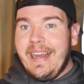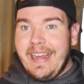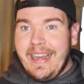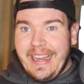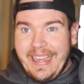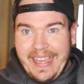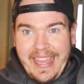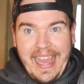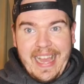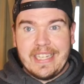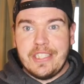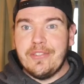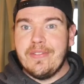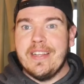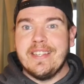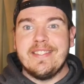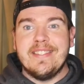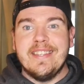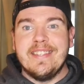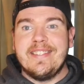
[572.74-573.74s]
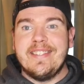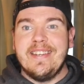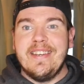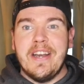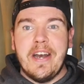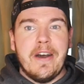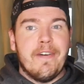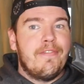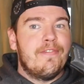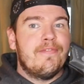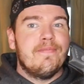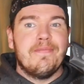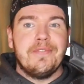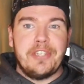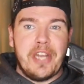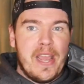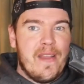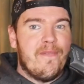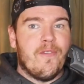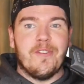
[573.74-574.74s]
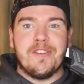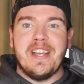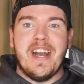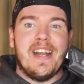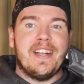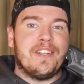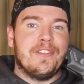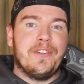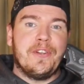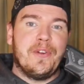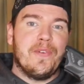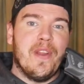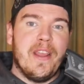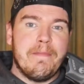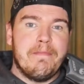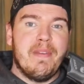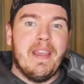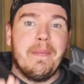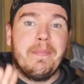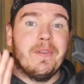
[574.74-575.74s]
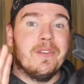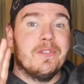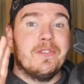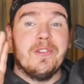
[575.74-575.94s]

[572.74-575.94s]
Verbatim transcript: I can't stress this enough. JM4 Tactical are great people.